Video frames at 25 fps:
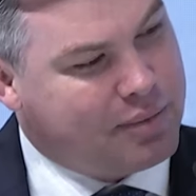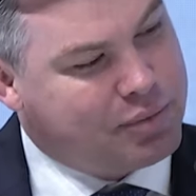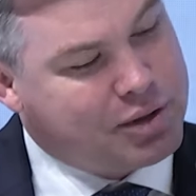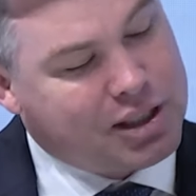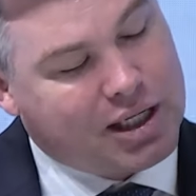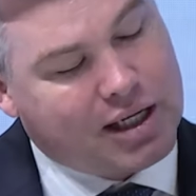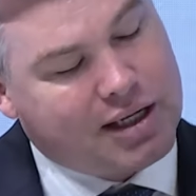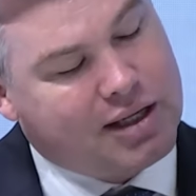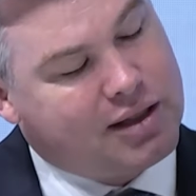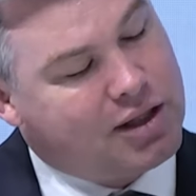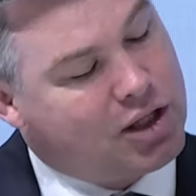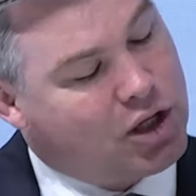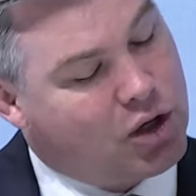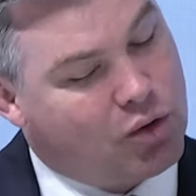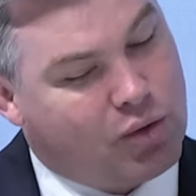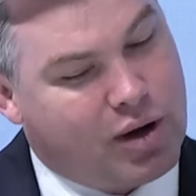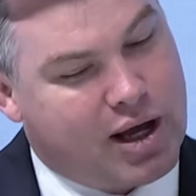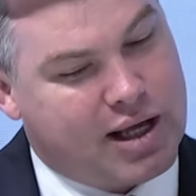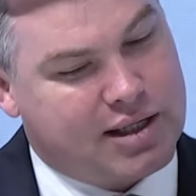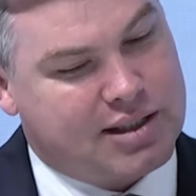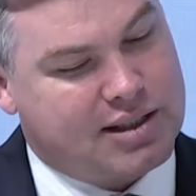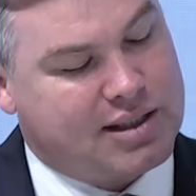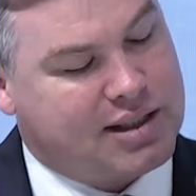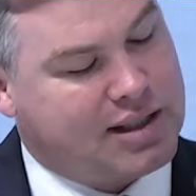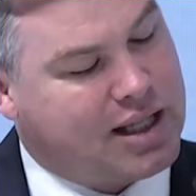particularly in the
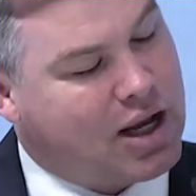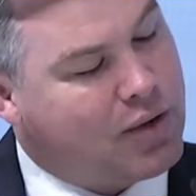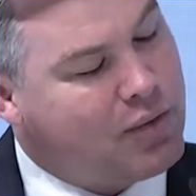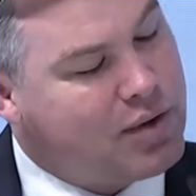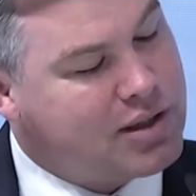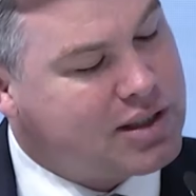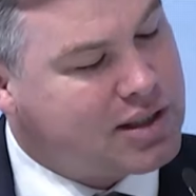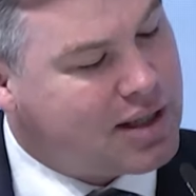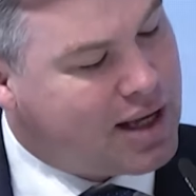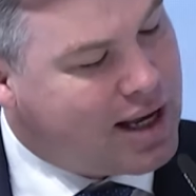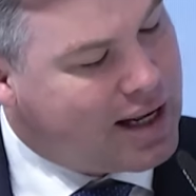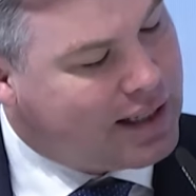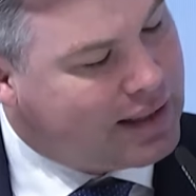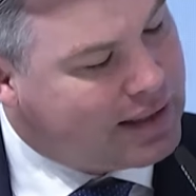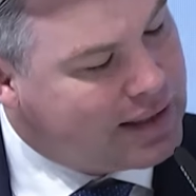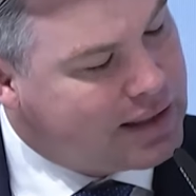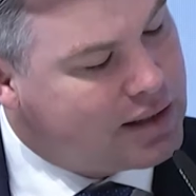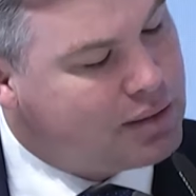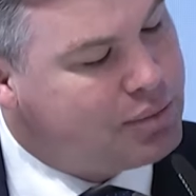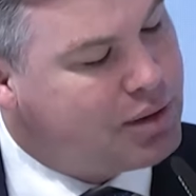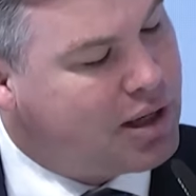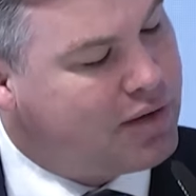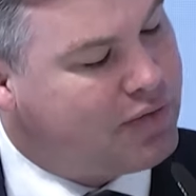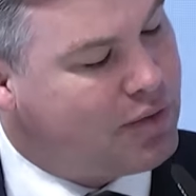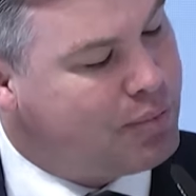US, there is a
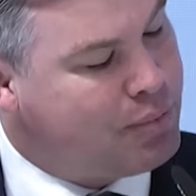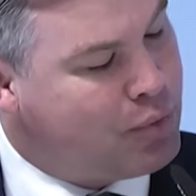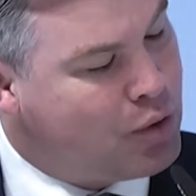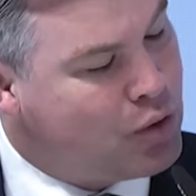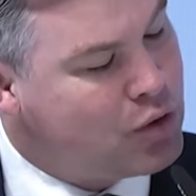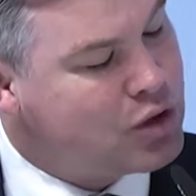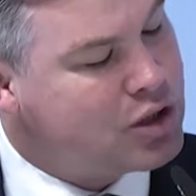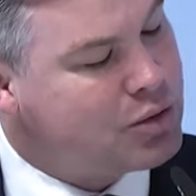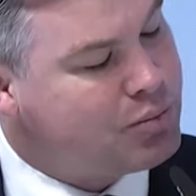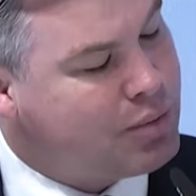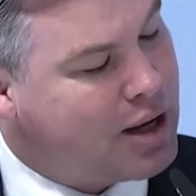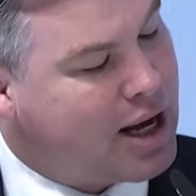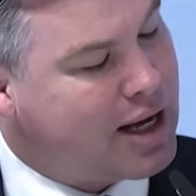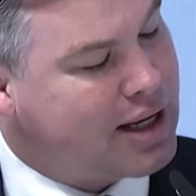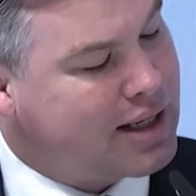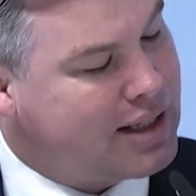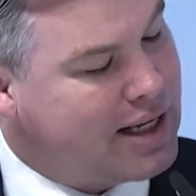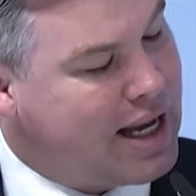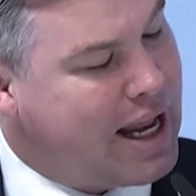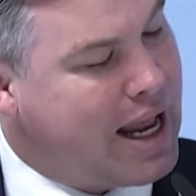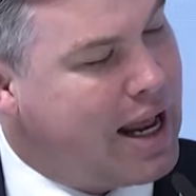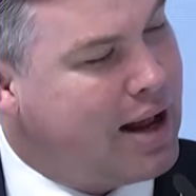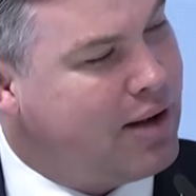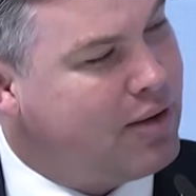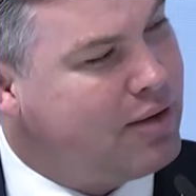little bit of a pushback
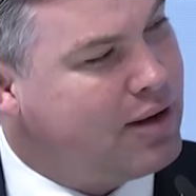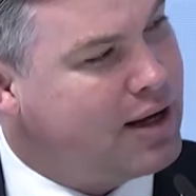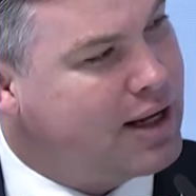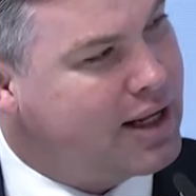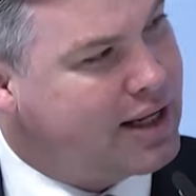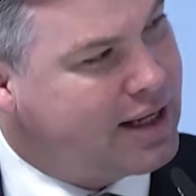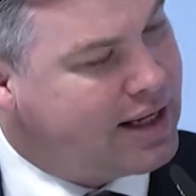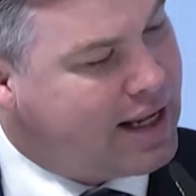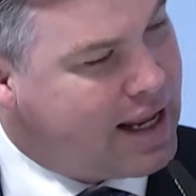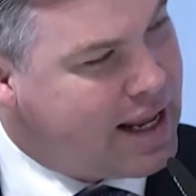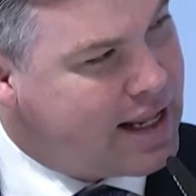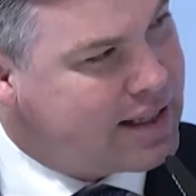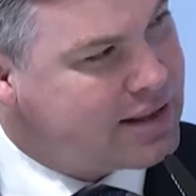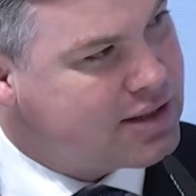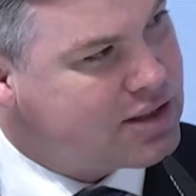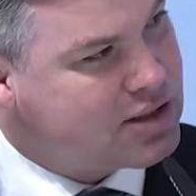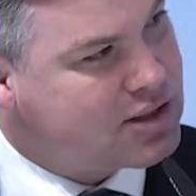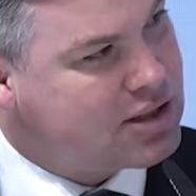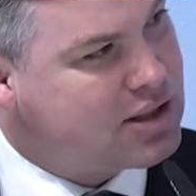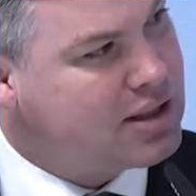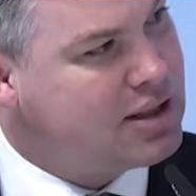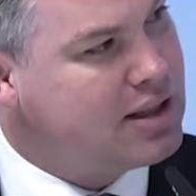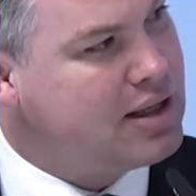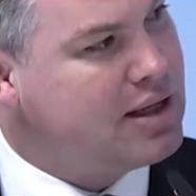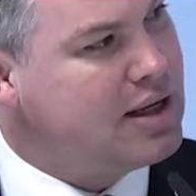now
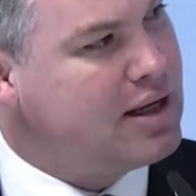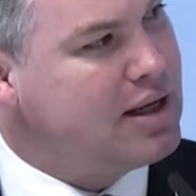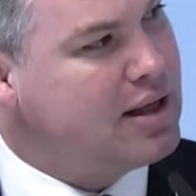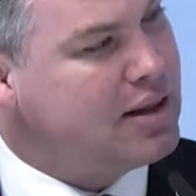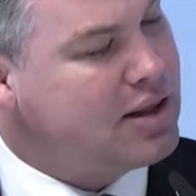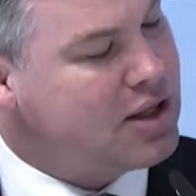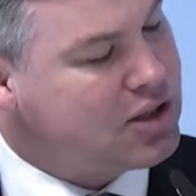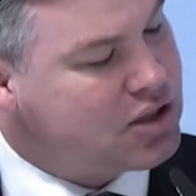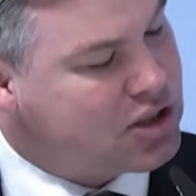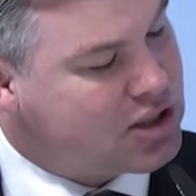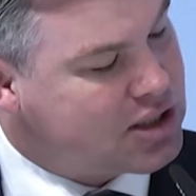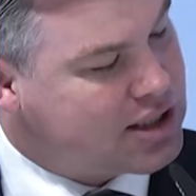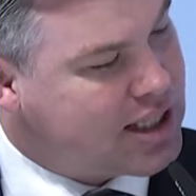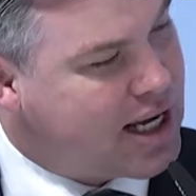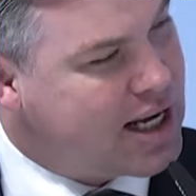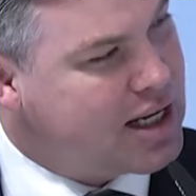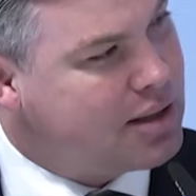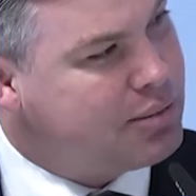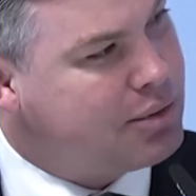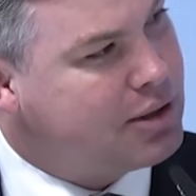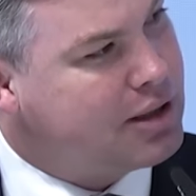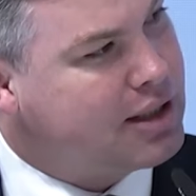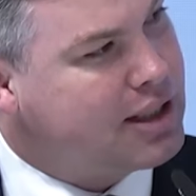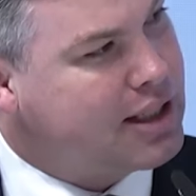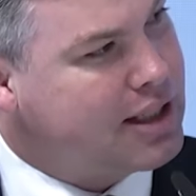against the
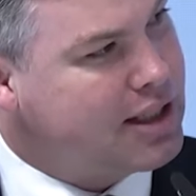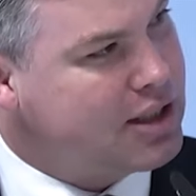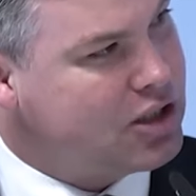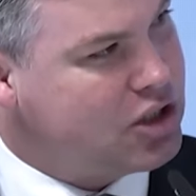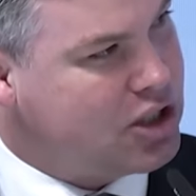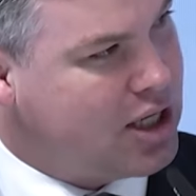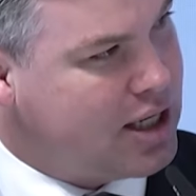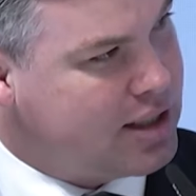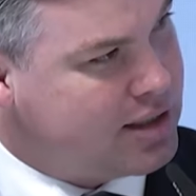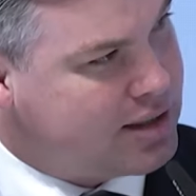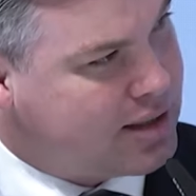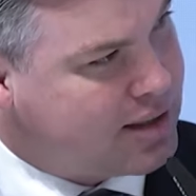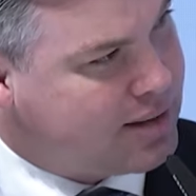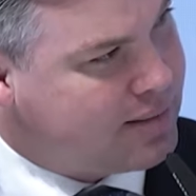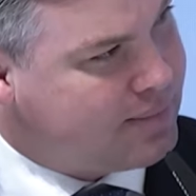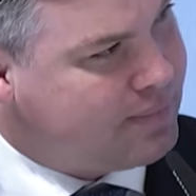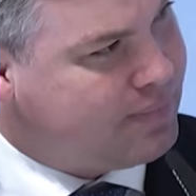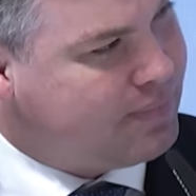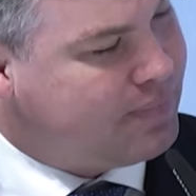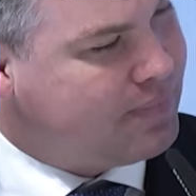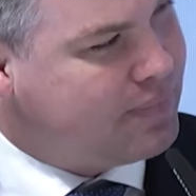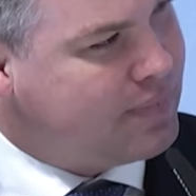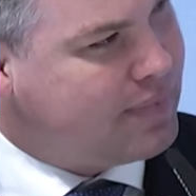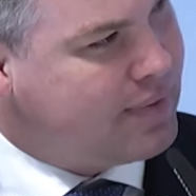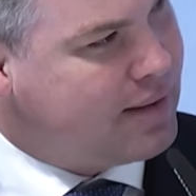sustainability agenda.
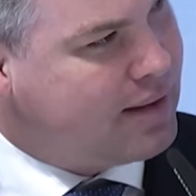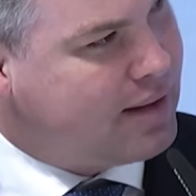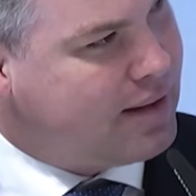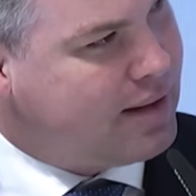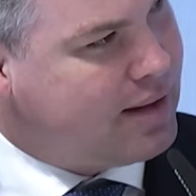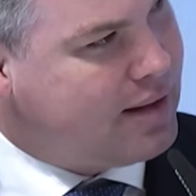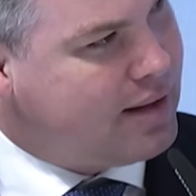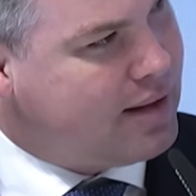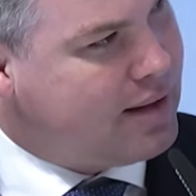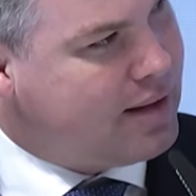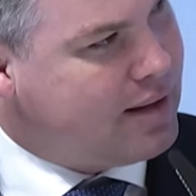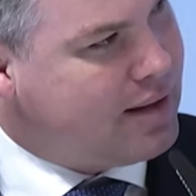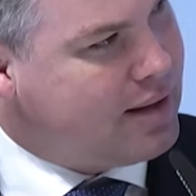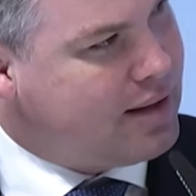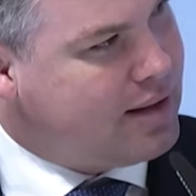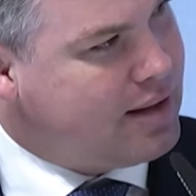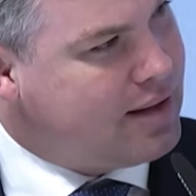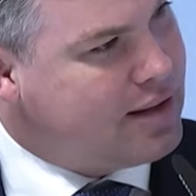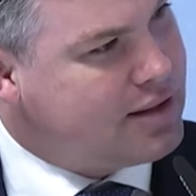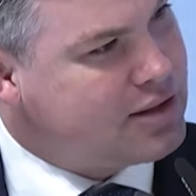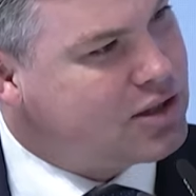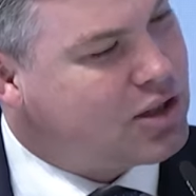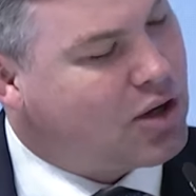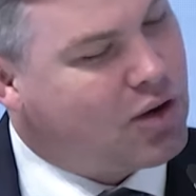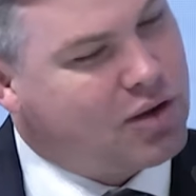
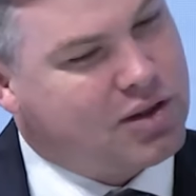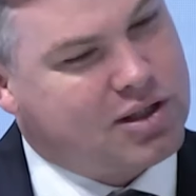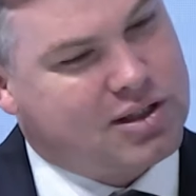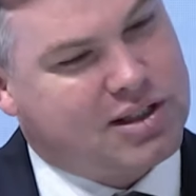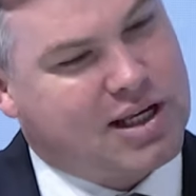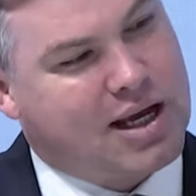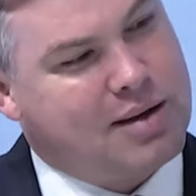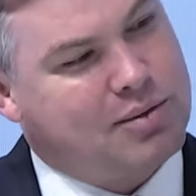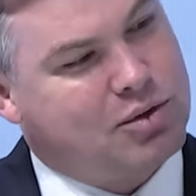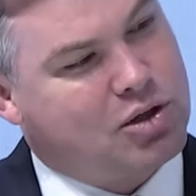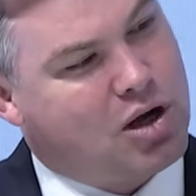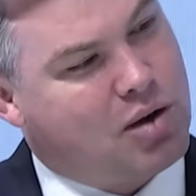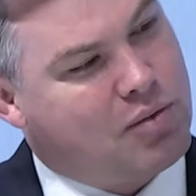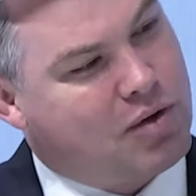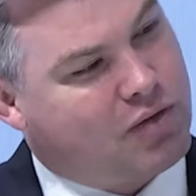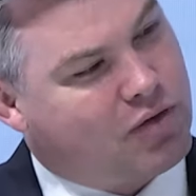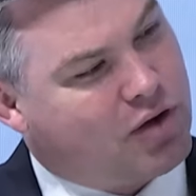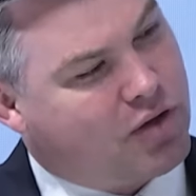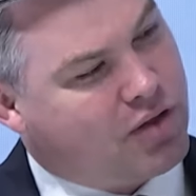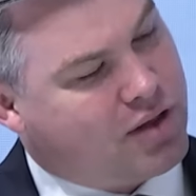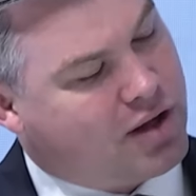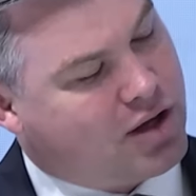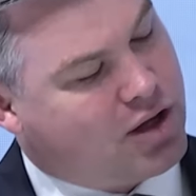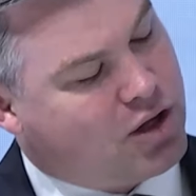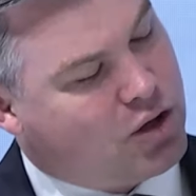So at the same time we've
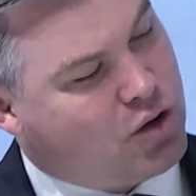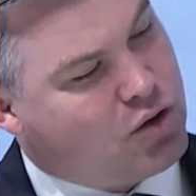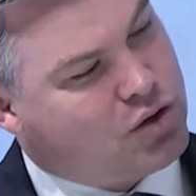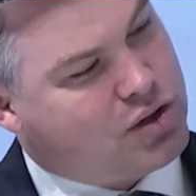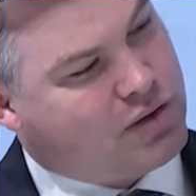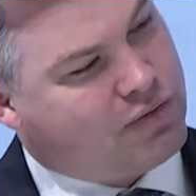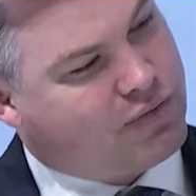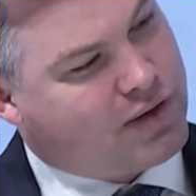got the huge